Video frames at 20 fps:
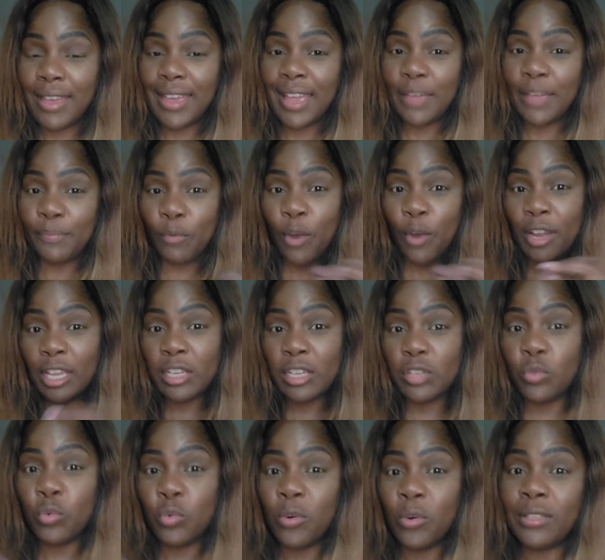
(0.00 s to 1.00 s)
and working
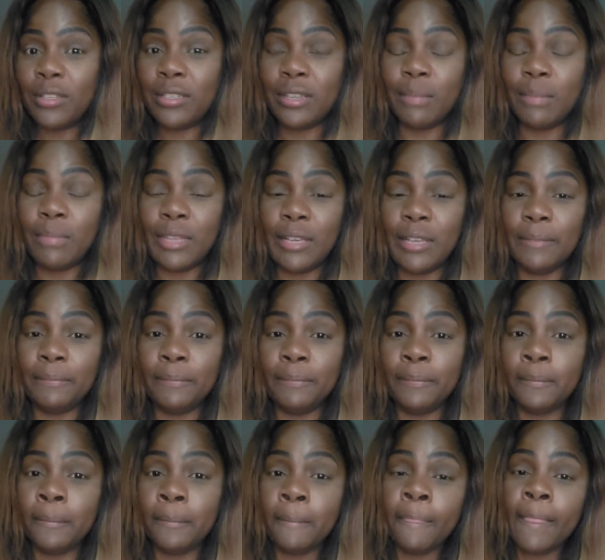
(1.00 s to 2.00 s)
towards something,
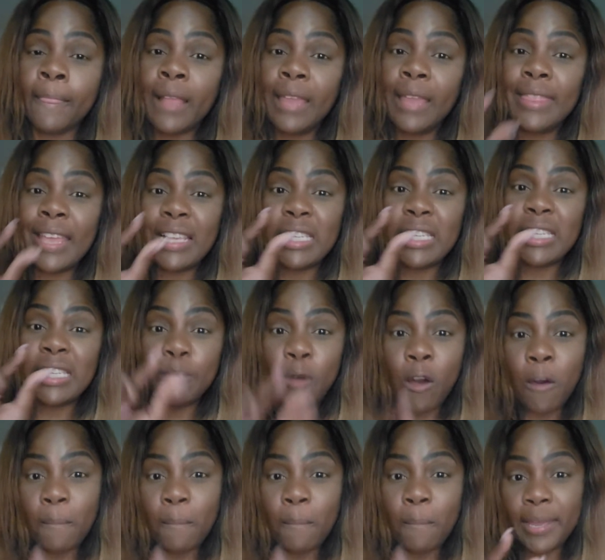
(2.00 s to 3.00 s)
that
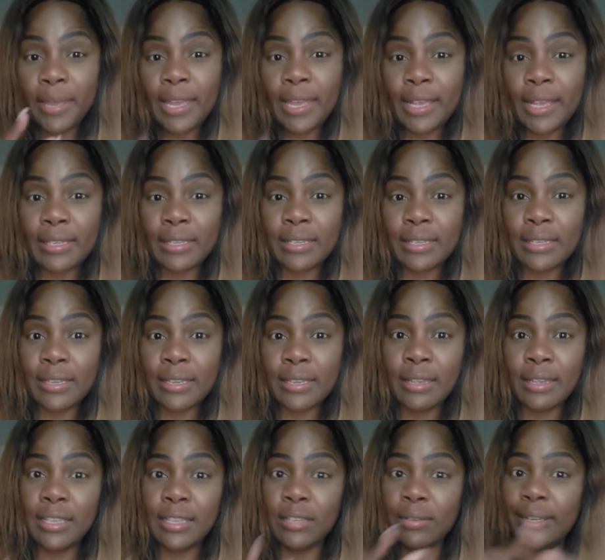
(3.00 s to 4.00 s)
small piece
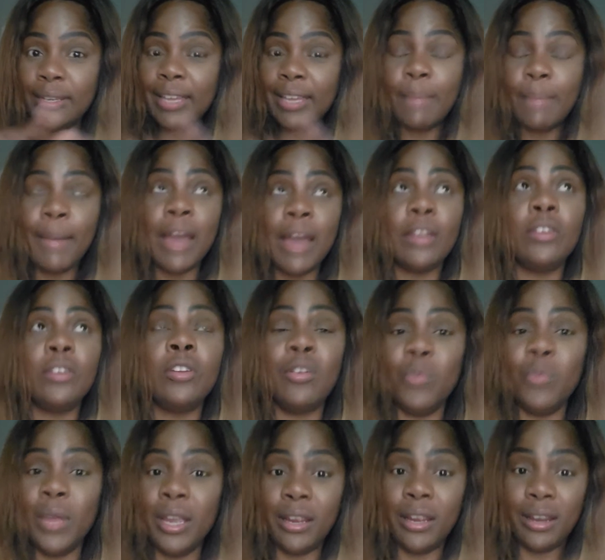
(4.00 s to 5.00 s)
is going to come out of
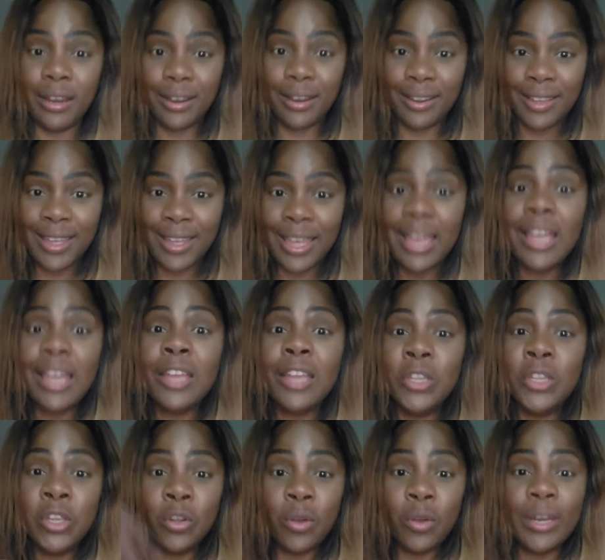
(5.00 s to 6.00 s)
nowhere.
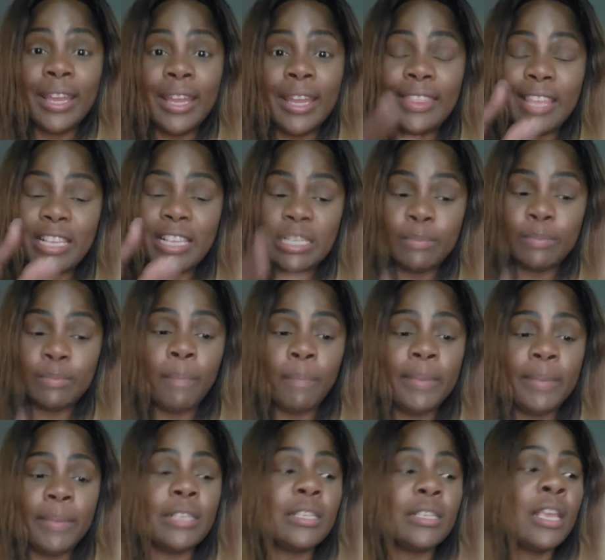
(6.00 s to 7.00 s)
You're going to get that small
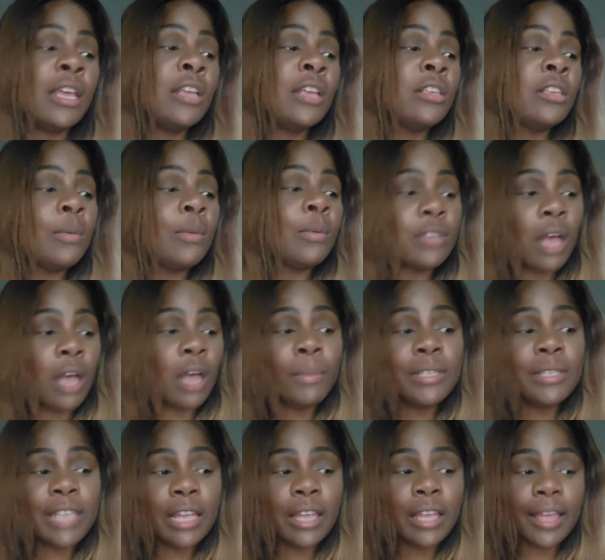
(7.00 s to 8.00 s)
piece. So it's
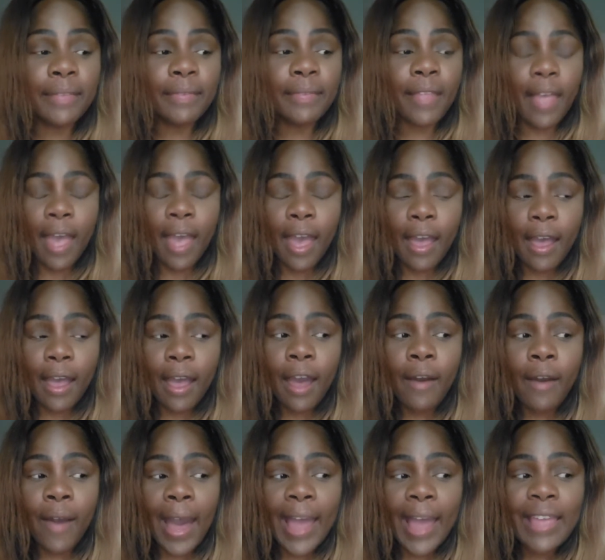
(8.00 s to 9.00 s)
almost like
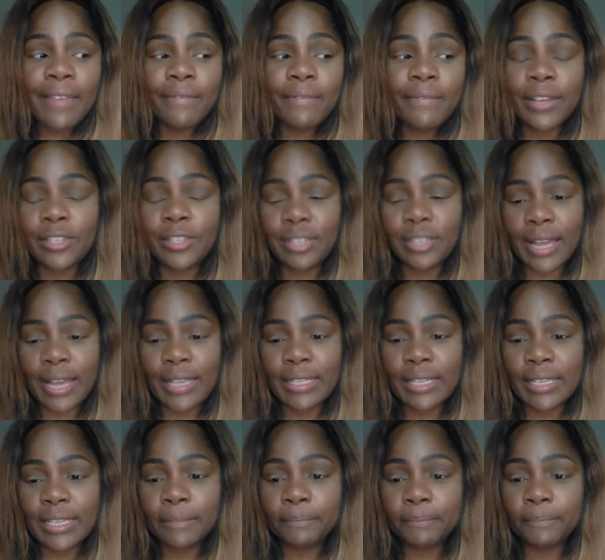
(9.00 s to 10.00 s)
how I visualize
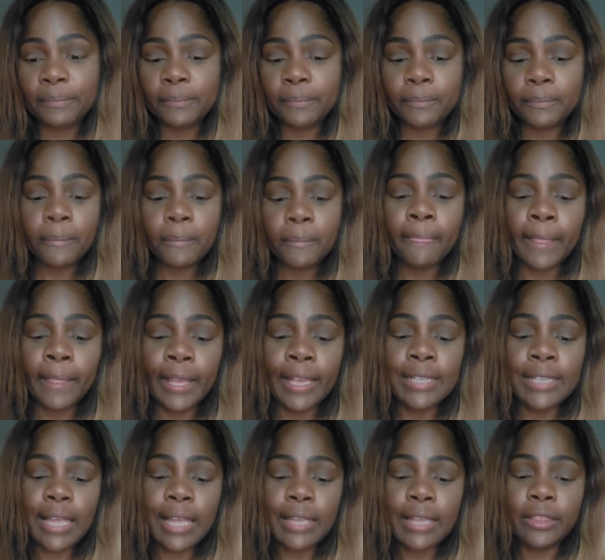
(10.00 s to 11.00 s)
it.
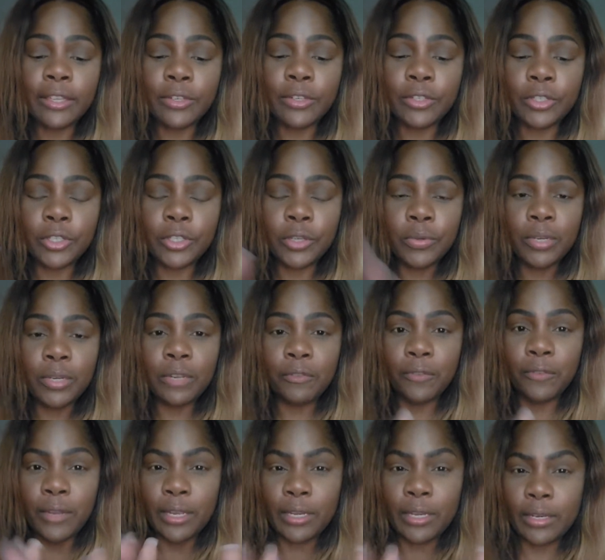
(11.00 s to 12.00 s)
It's like there's two
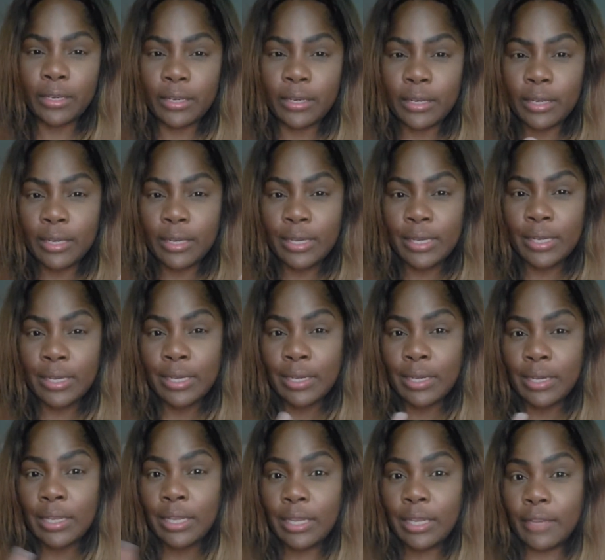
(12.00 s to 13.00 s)
different
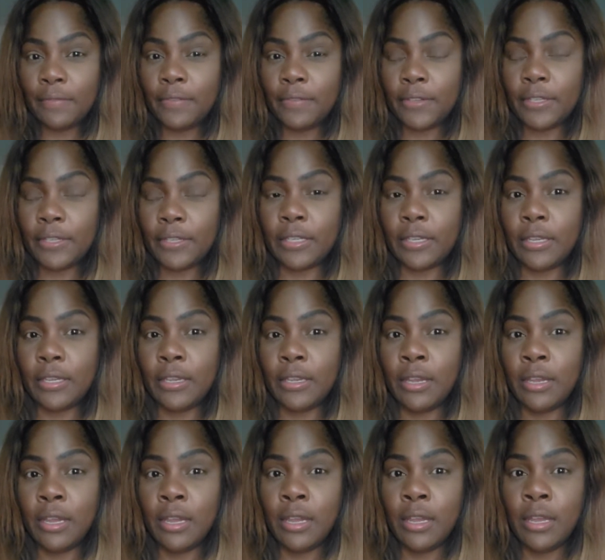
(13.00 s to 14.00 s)
cliffs.
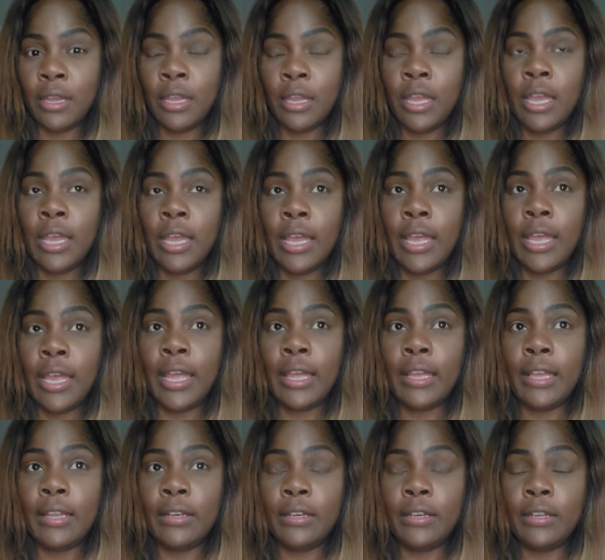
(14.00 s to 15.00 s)

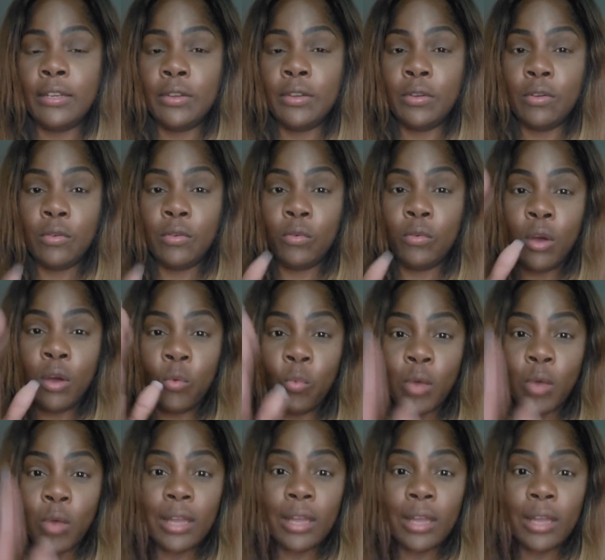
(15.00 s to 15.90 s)
And on one